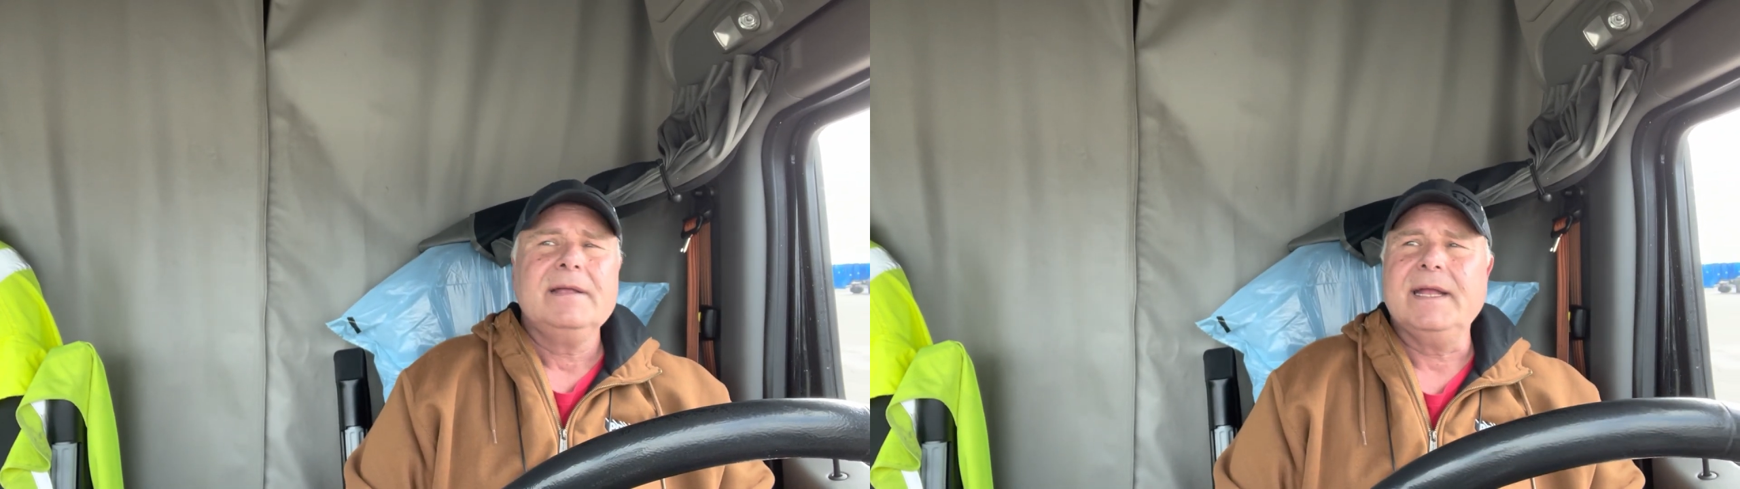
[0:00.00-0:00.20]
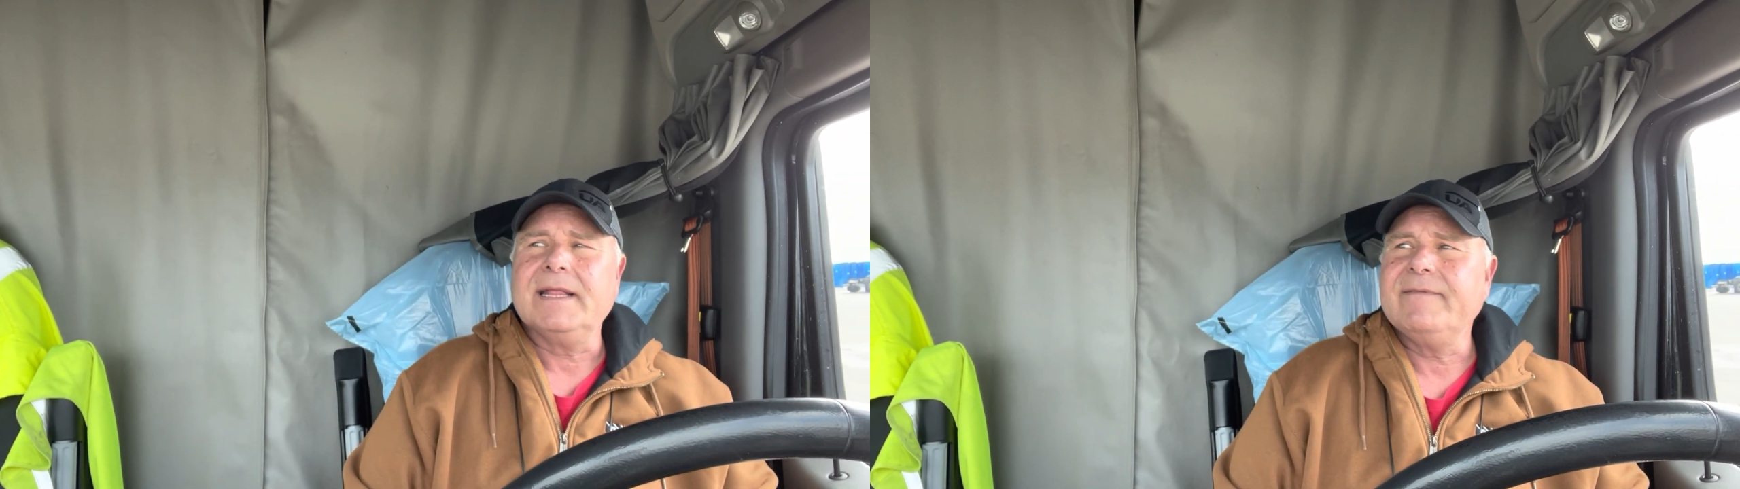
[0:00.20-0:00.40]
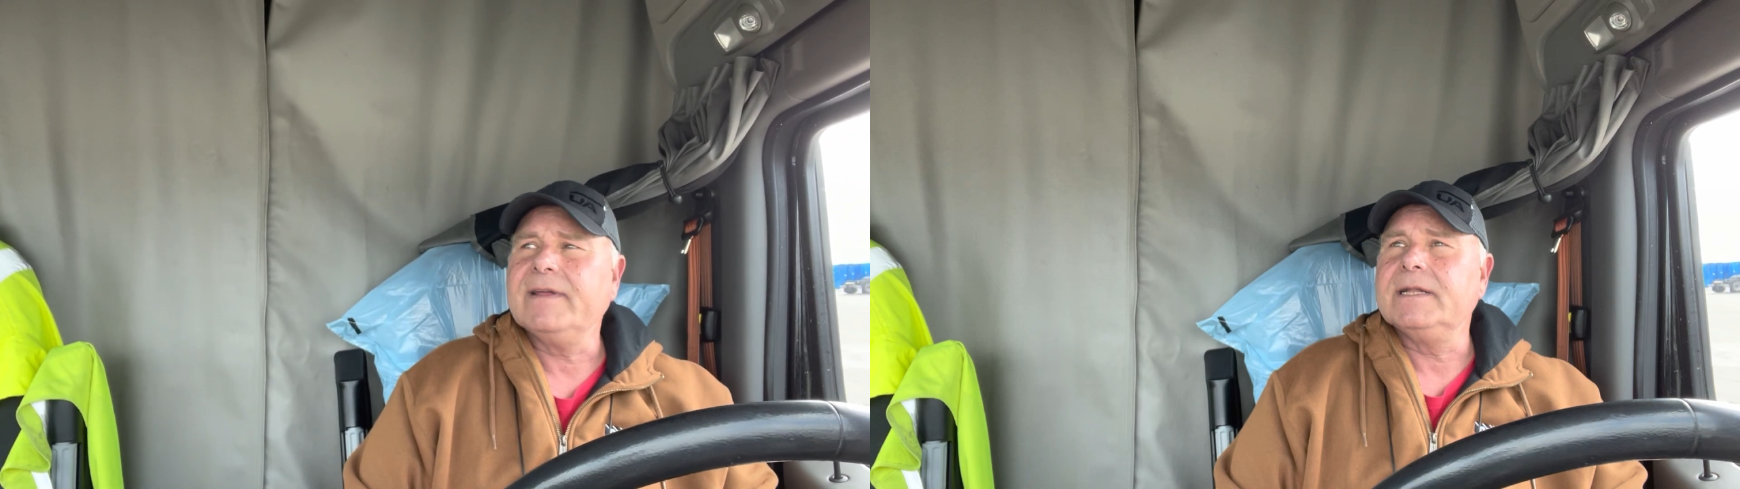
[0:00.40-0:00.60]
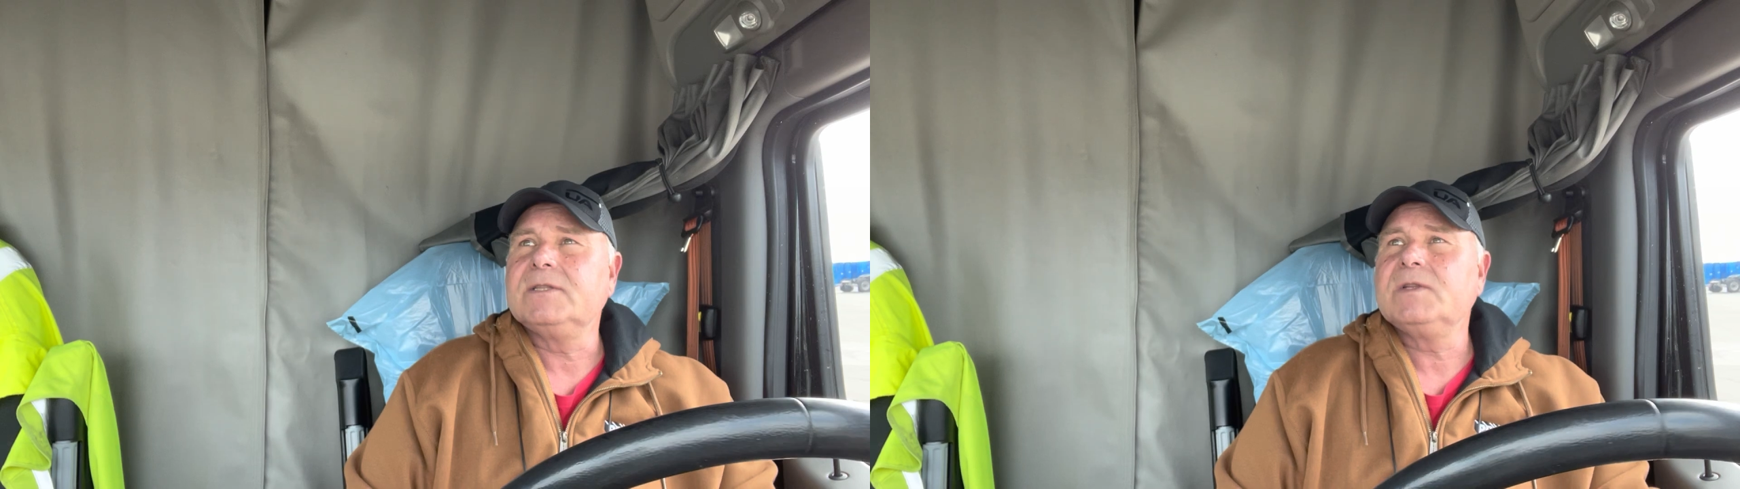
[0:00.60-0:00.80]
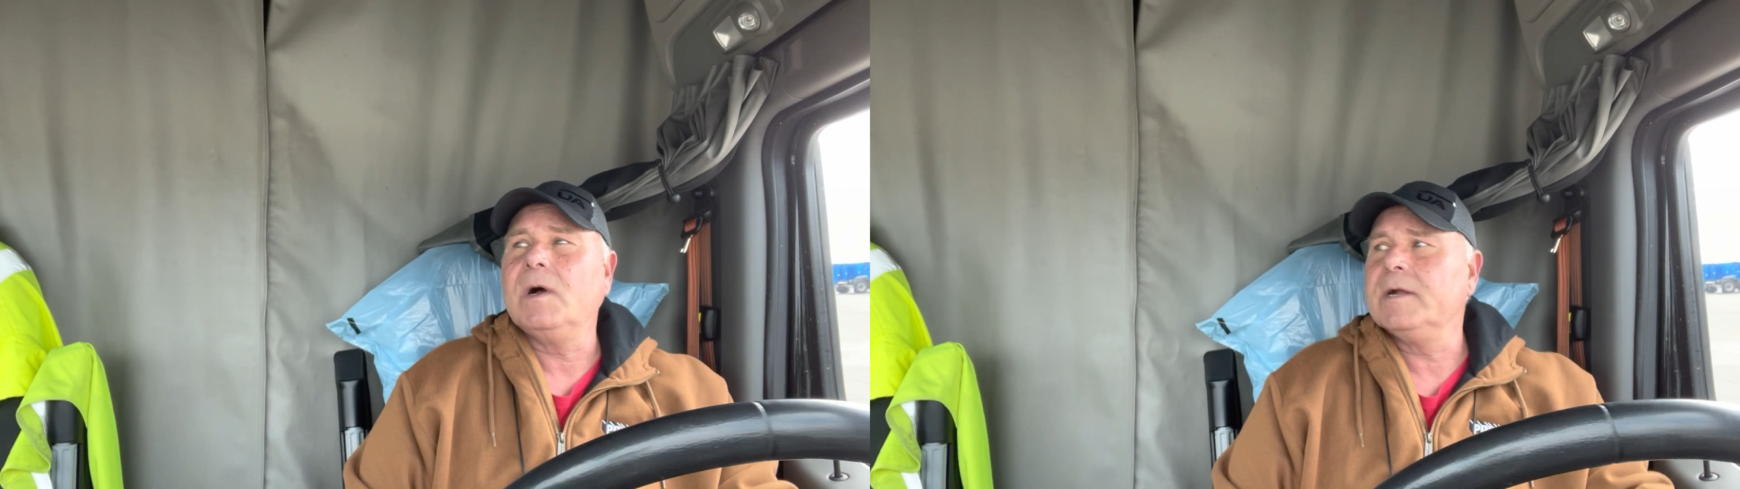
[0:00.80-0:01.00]
and I've got a
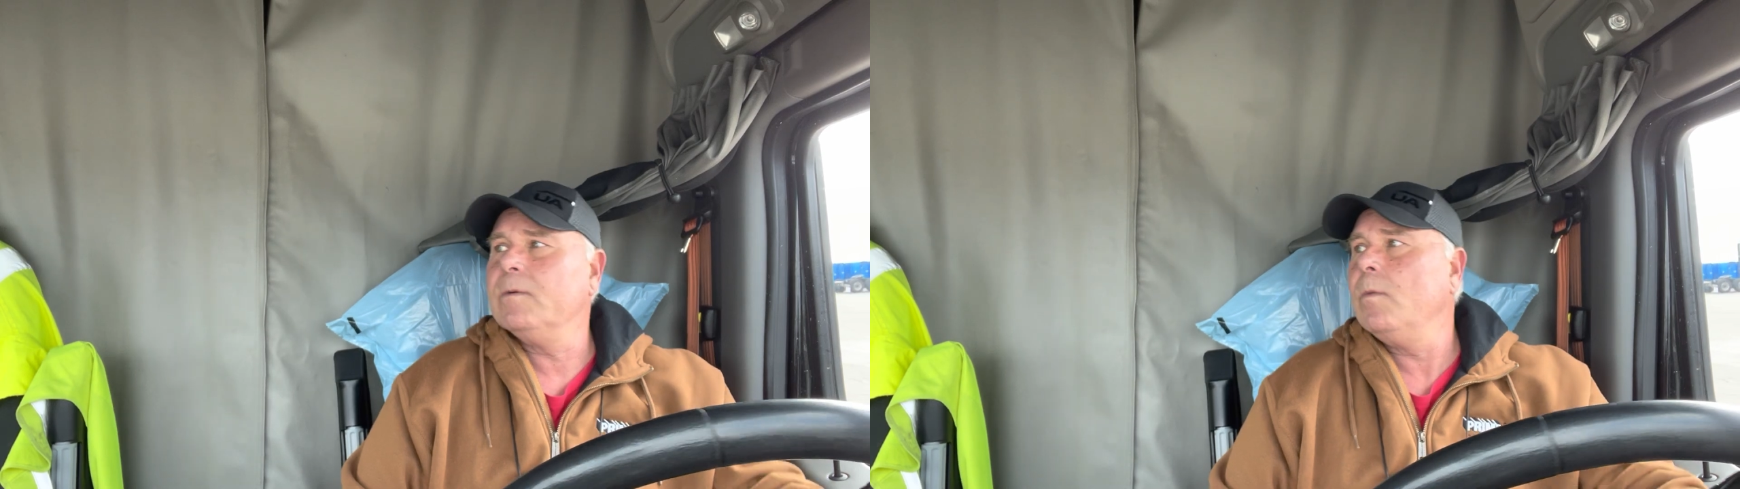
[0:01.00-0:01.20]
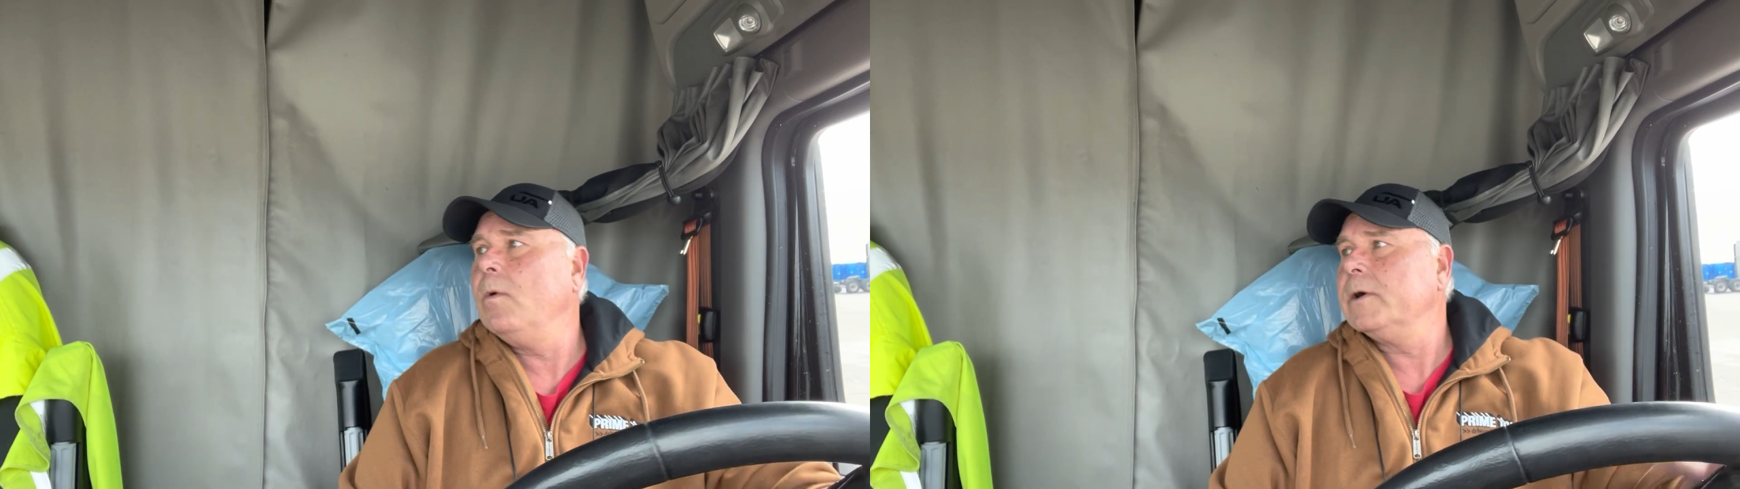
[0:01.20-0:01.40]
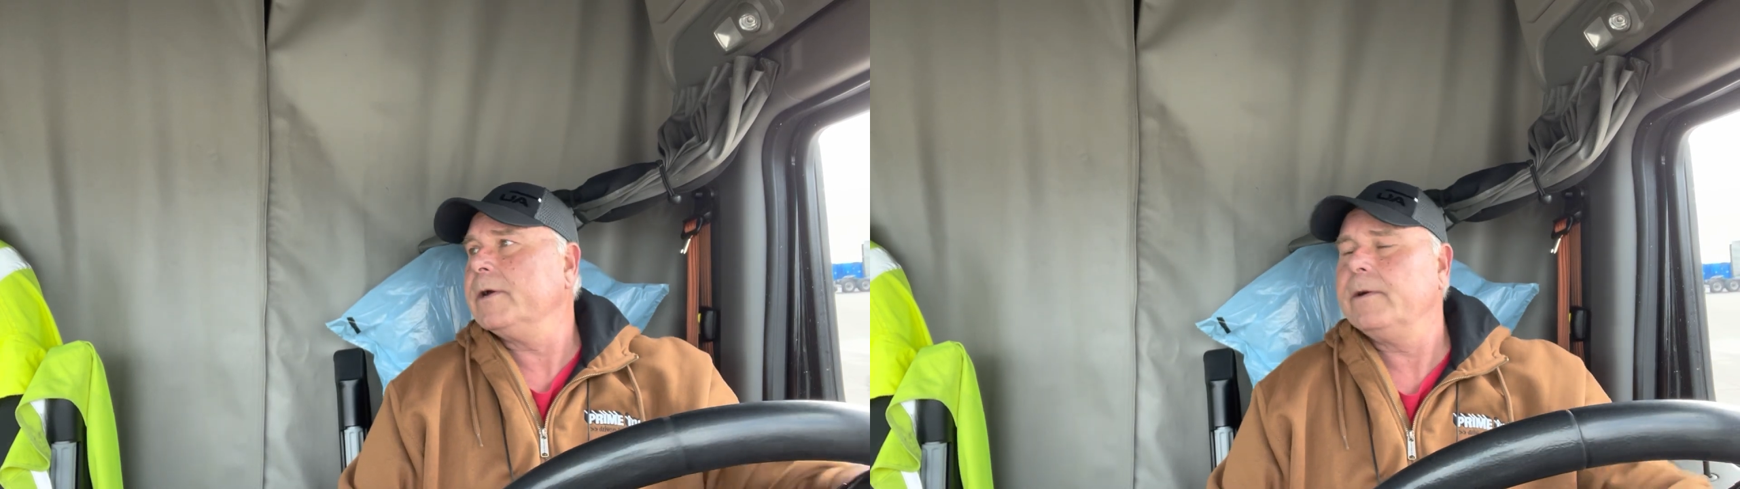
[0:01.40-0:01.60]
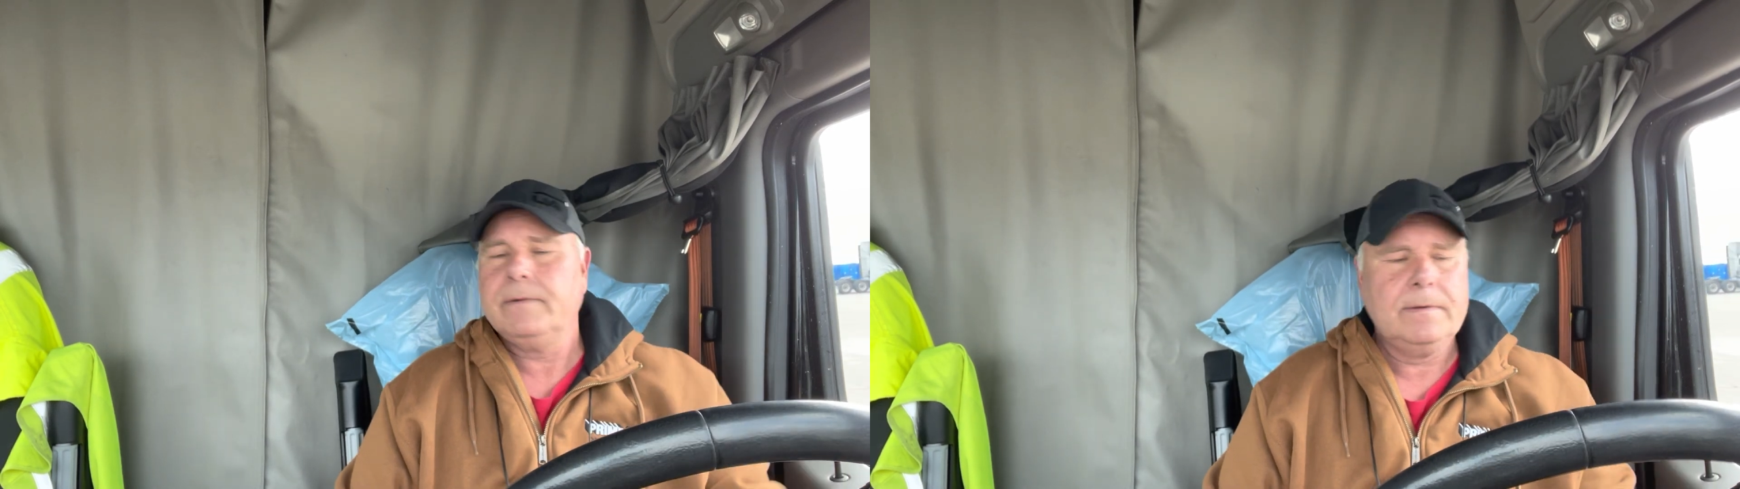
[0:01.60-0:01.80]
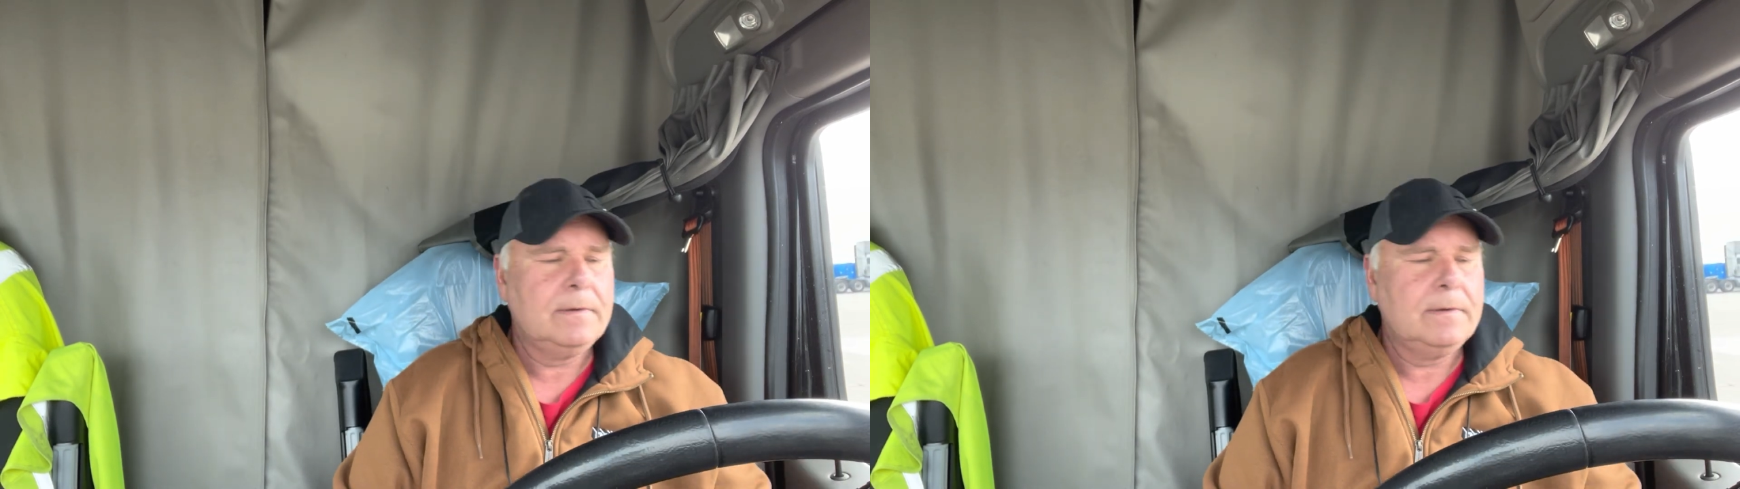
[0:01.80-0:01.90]
ton of water.